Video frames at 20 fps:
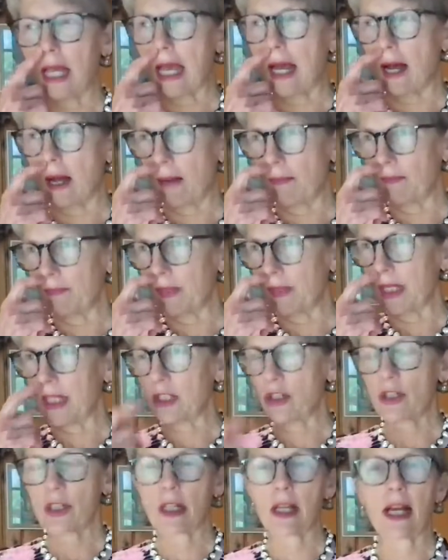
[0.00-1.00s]
Um,
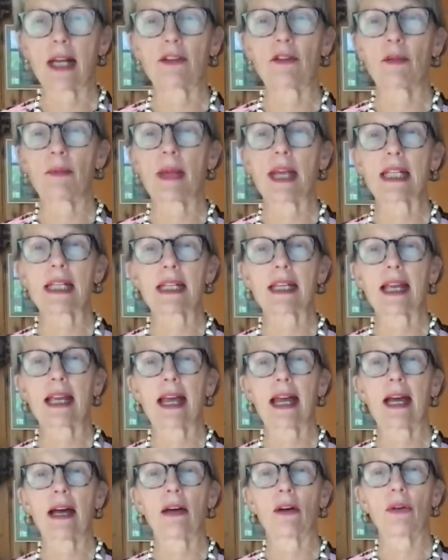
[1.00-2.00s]
it's just kind of amazing
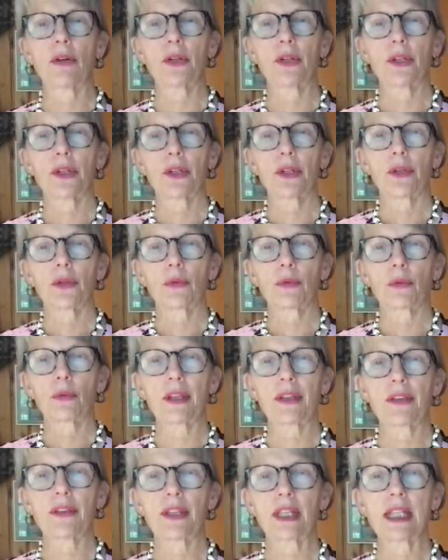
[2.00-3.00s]
how,
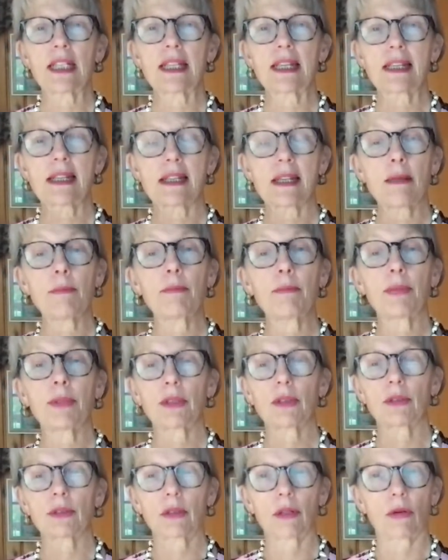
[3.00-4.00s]
with these
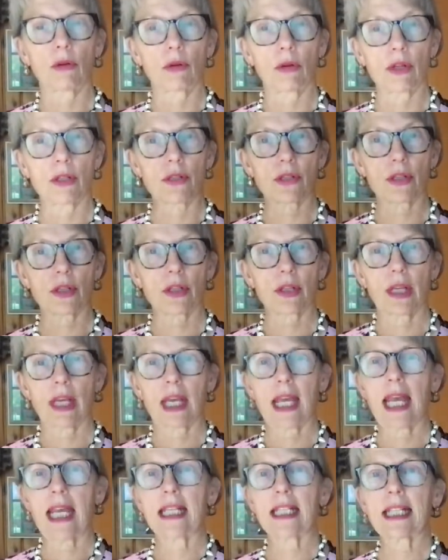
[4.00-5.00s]
simple chords
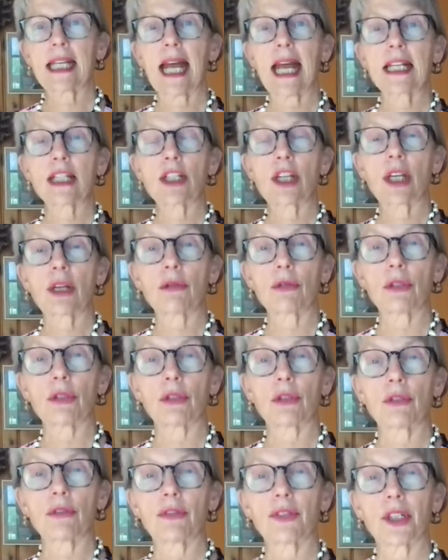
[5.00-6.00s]
and a catchy
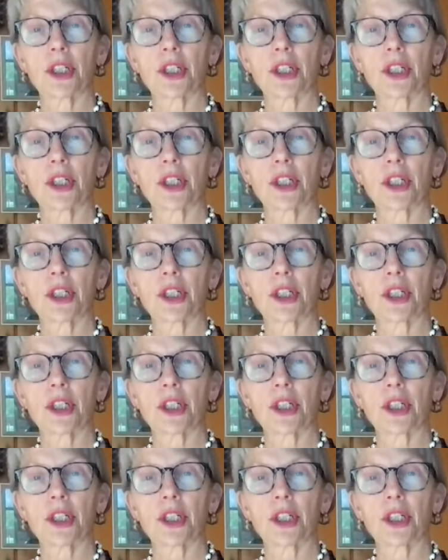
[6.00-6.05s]
groove,